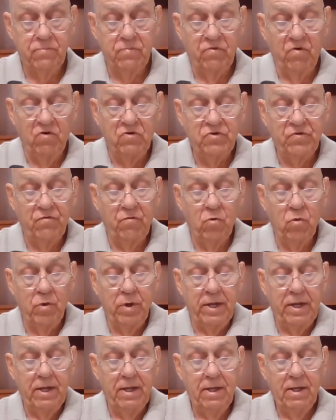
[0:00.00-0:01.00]
Verse
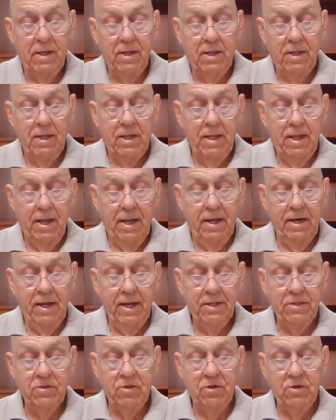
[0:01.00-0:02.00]
40, and
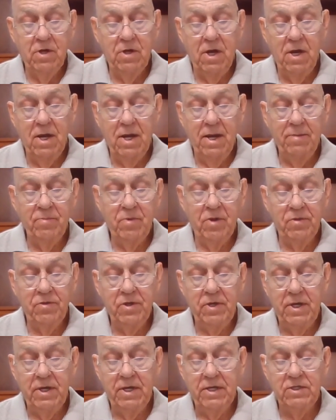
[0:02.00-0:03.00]
at the time of
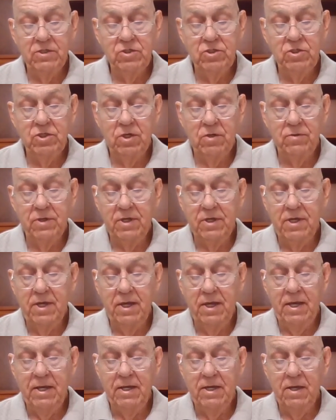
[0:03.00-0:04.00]
the end shall the
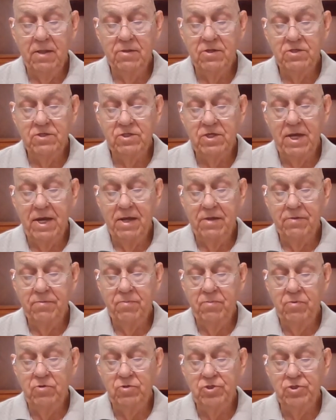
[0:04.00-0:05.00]
king of the south
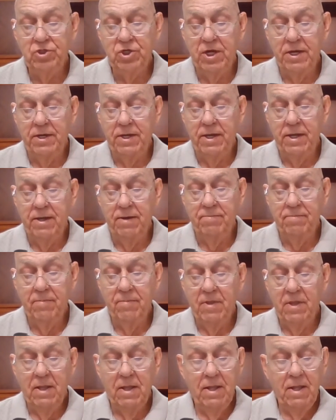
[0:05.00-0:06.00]
push at him,
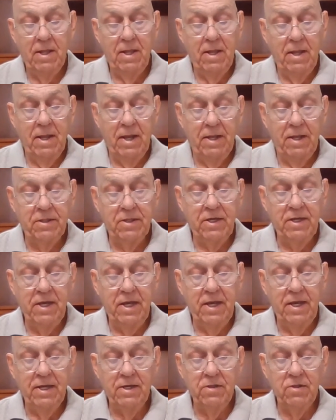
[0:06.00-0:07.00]
and the
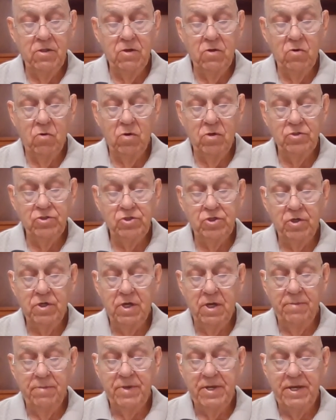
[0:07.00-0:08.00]
king of the north shall
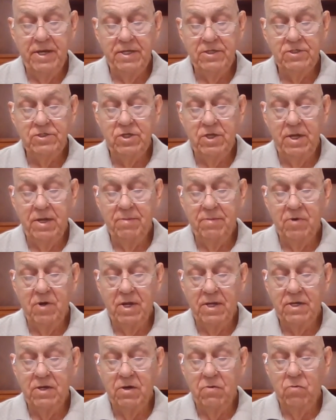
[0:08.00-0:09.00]
come against him
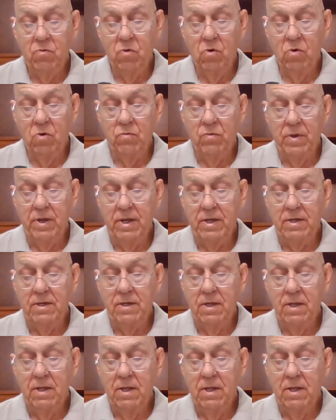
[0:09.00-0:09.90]
like a whirlwind,